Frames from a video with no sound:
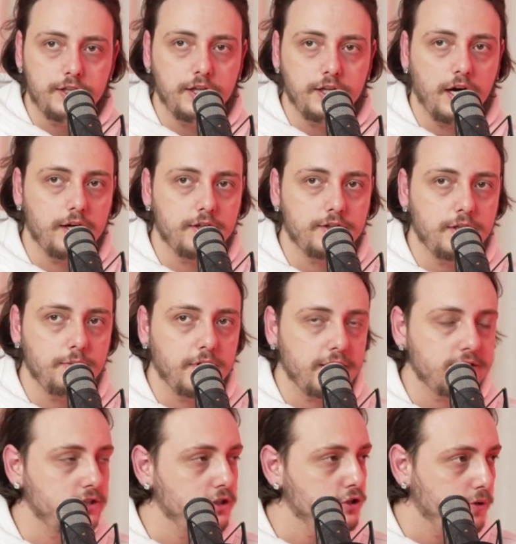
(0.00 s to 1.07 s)

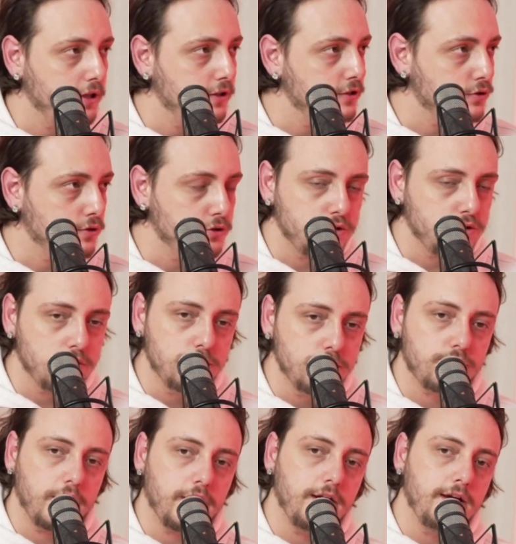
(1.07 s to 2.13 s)
demonize the Israelis or the
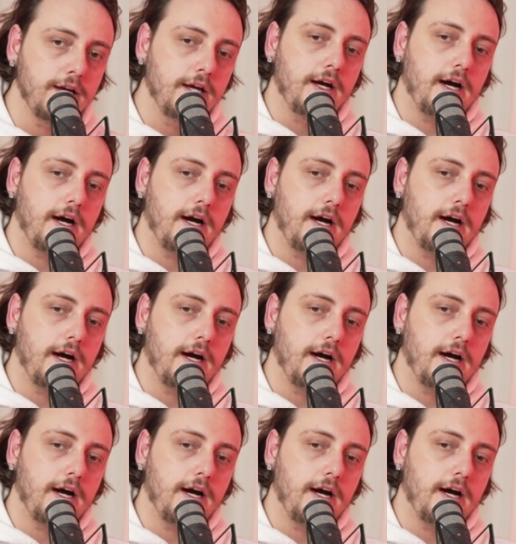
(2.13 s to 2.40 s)
Jews, right?